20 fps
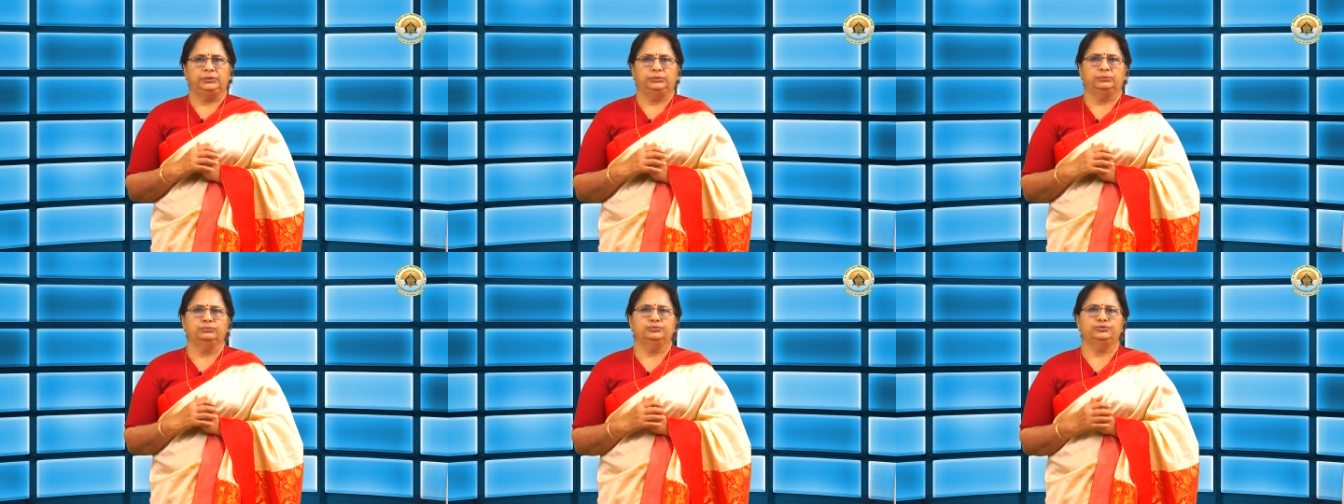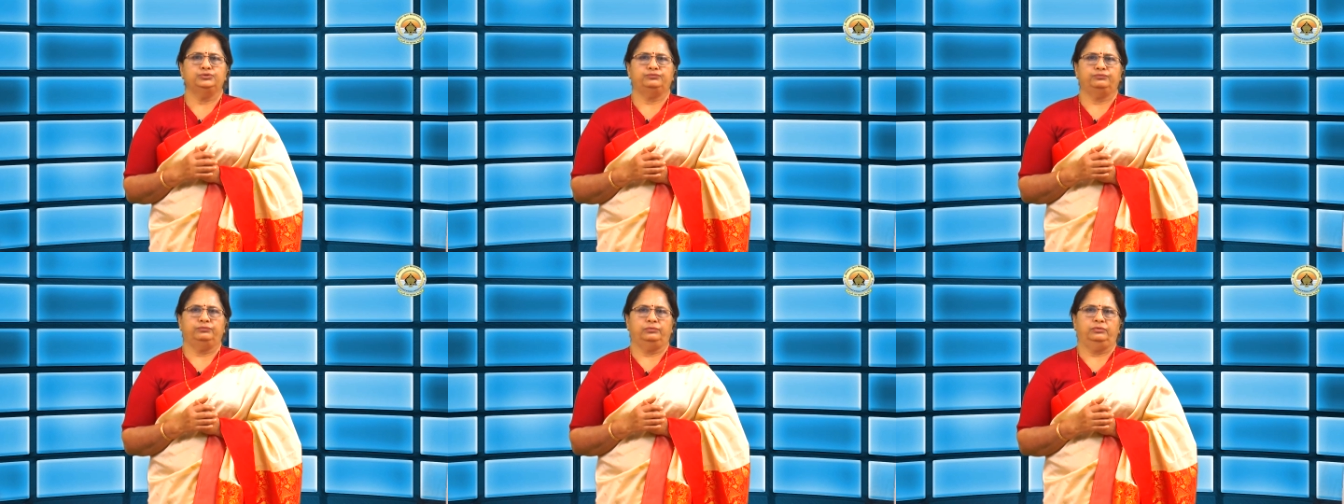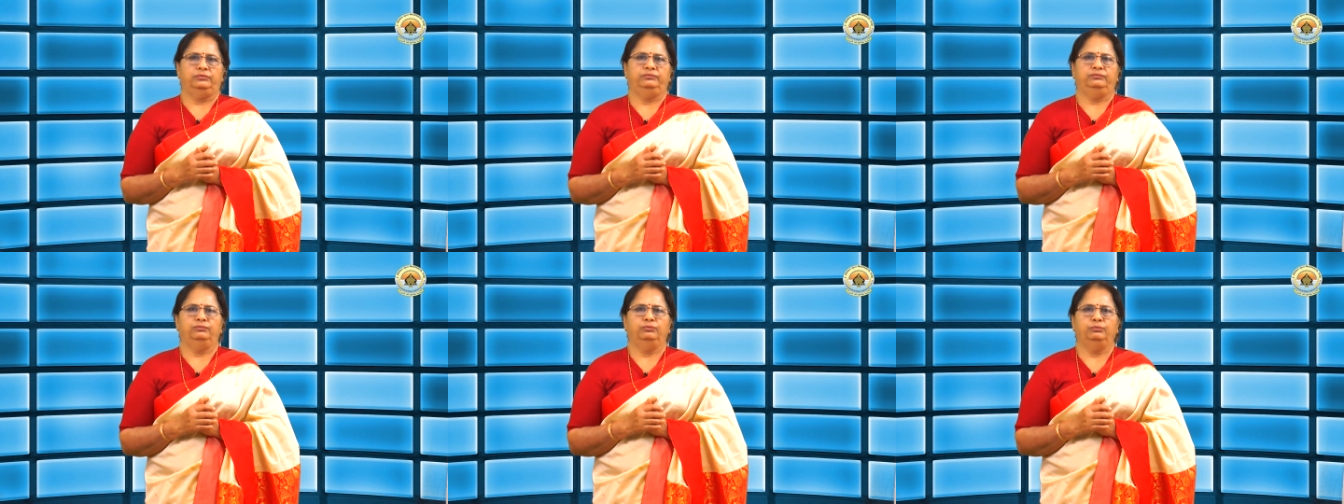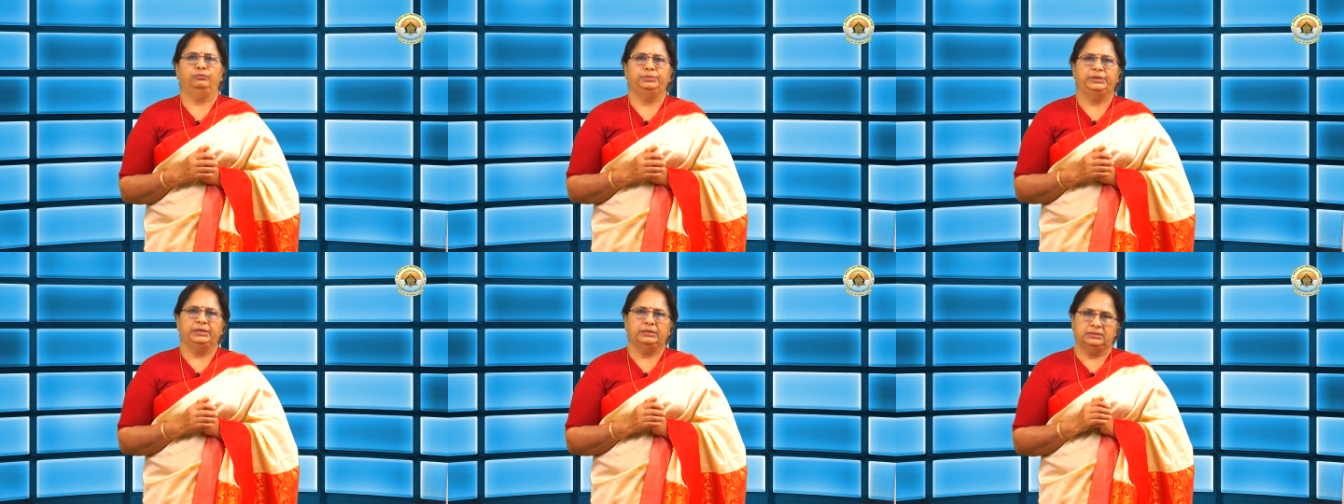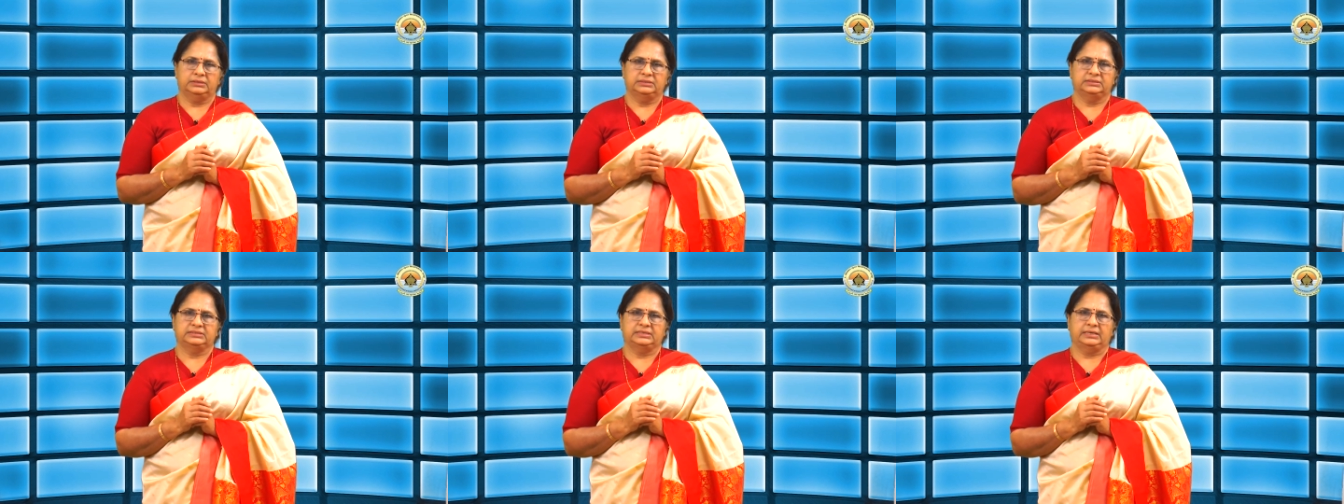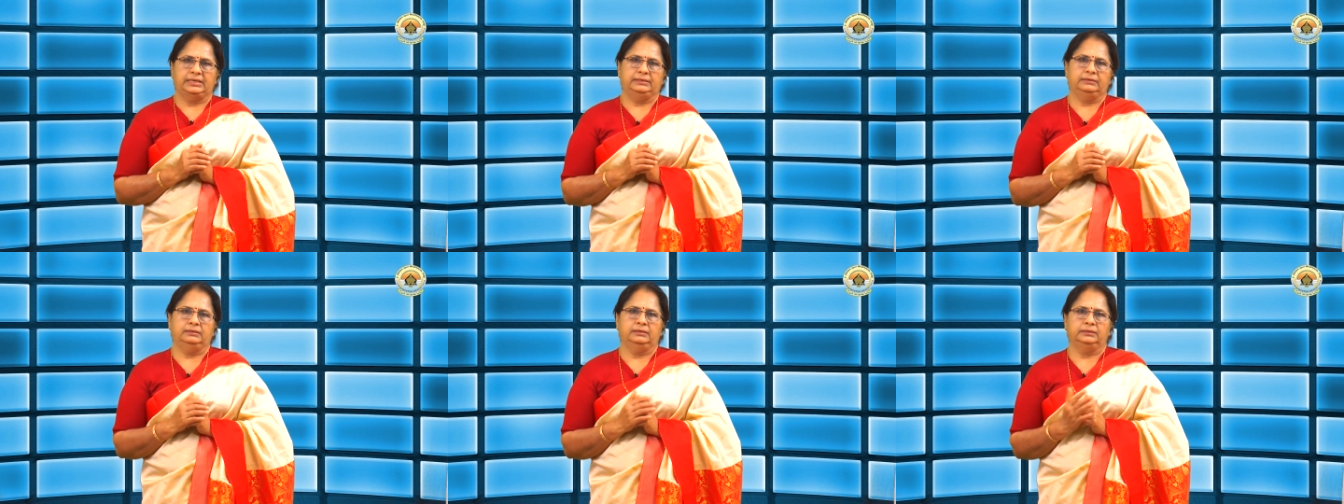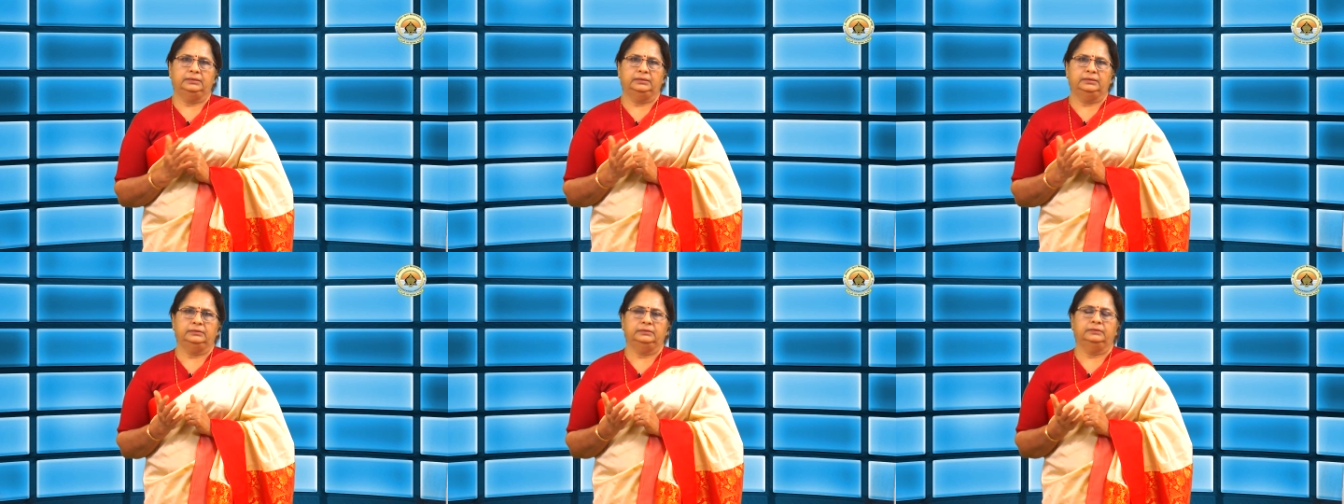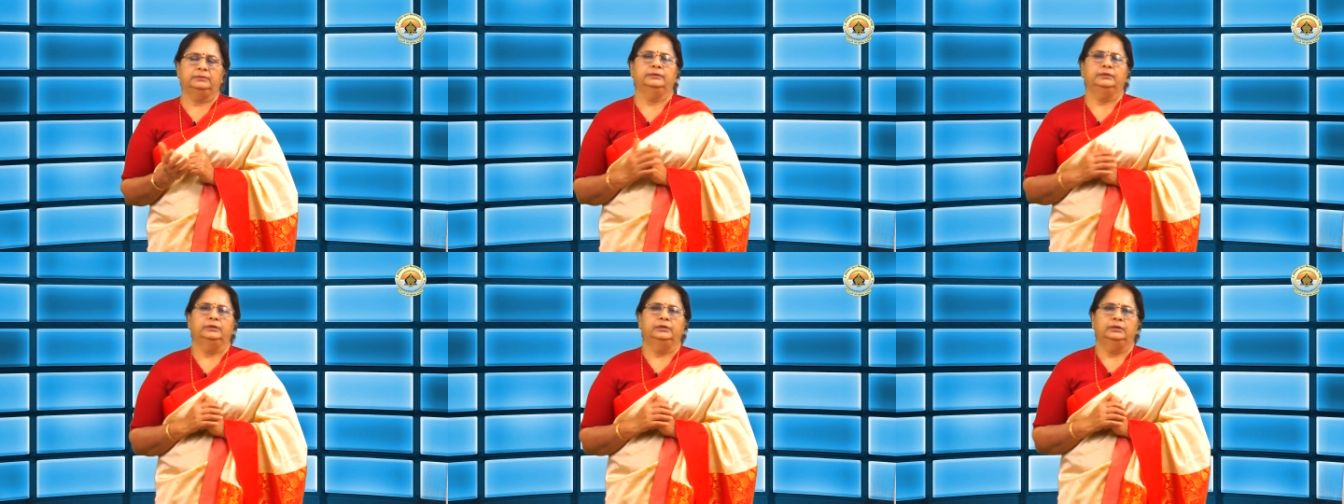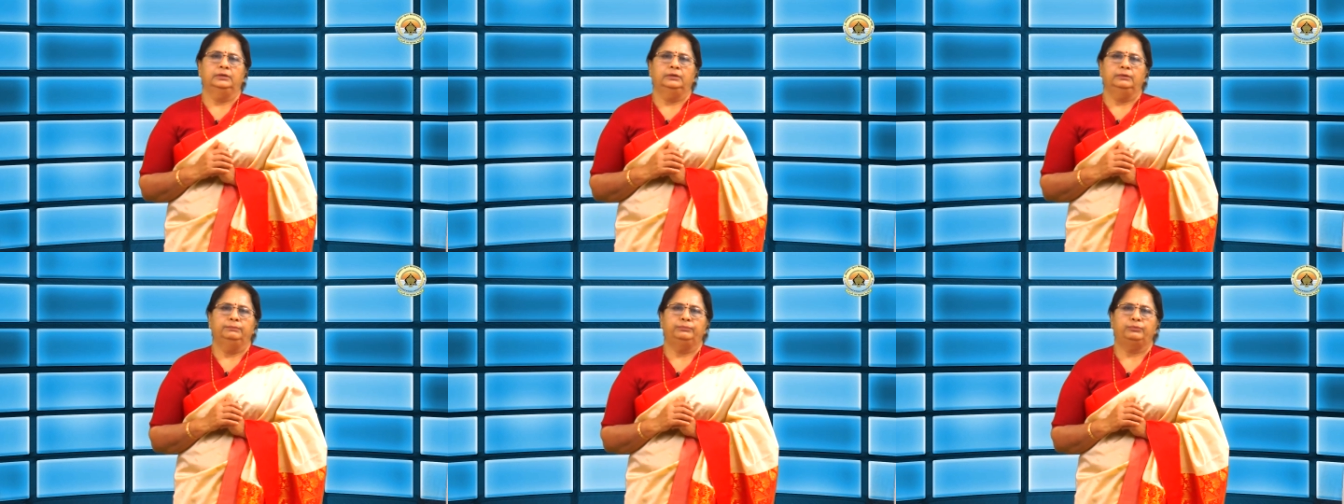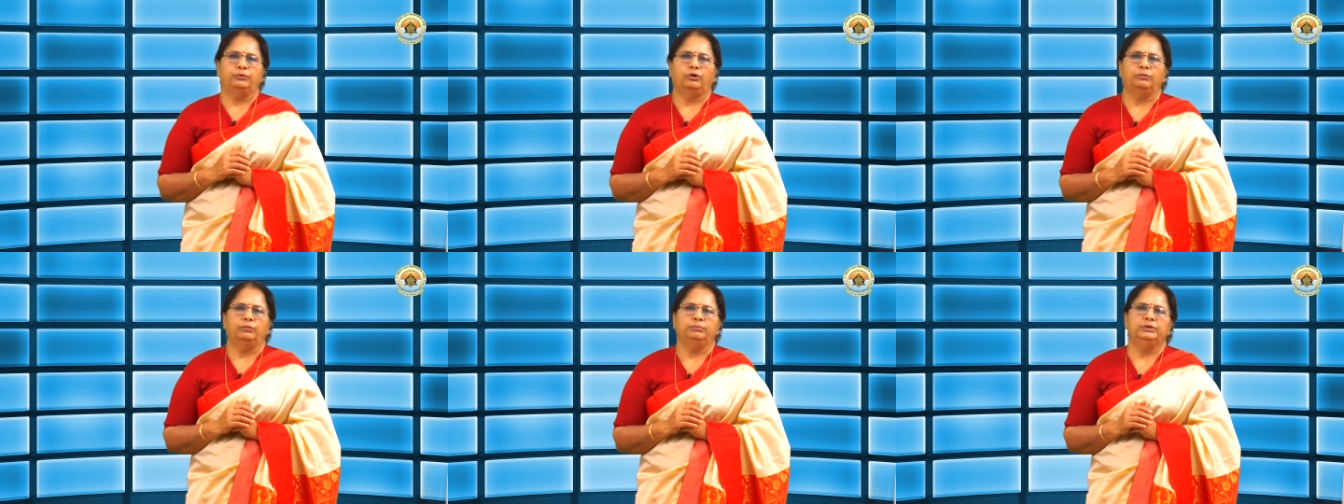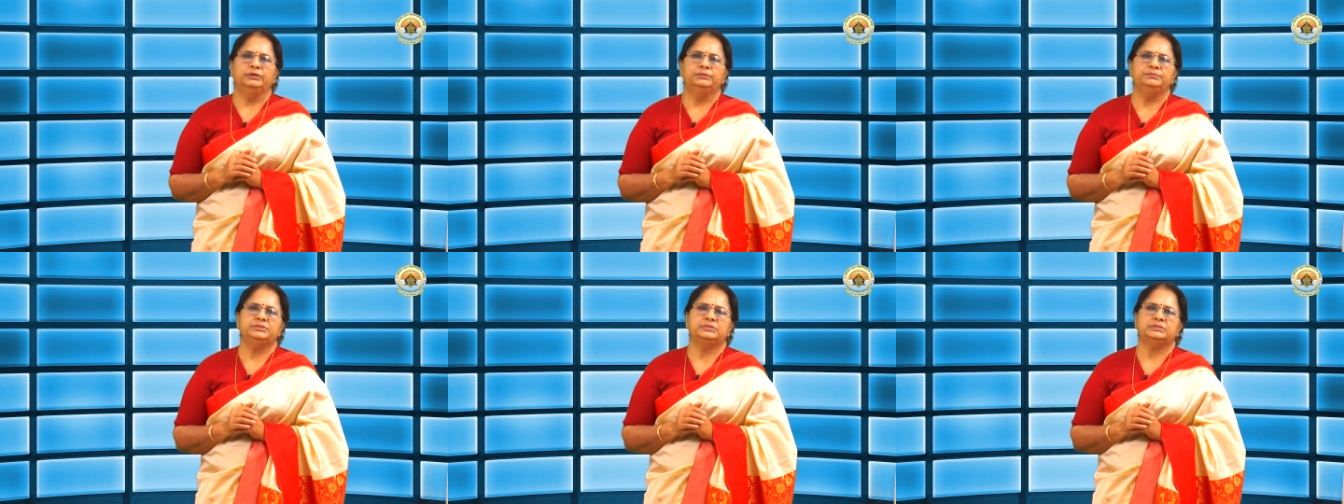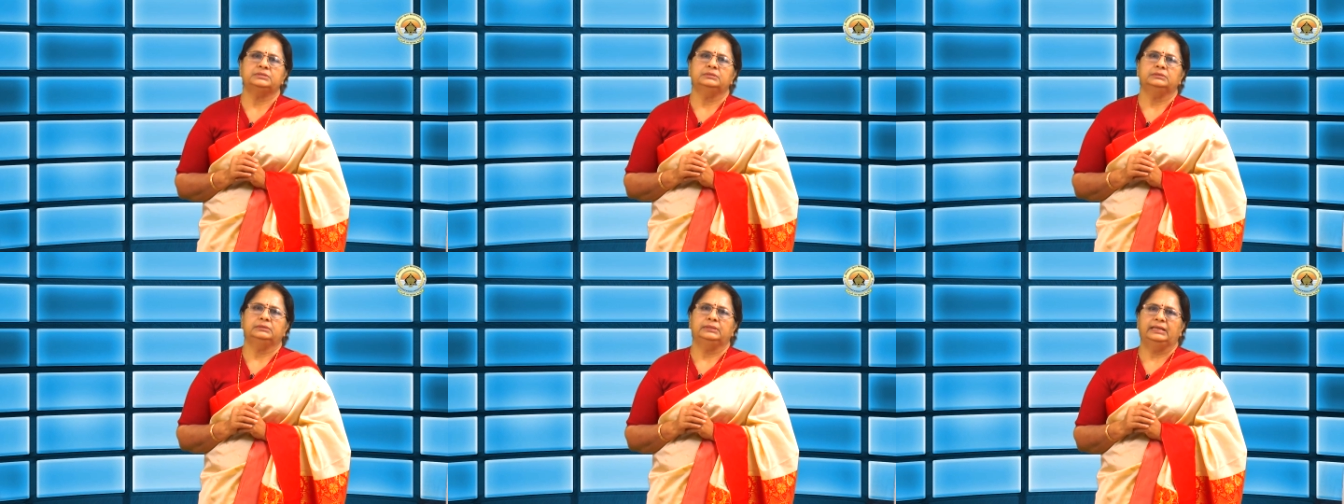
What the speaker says: used for phobias and other problems,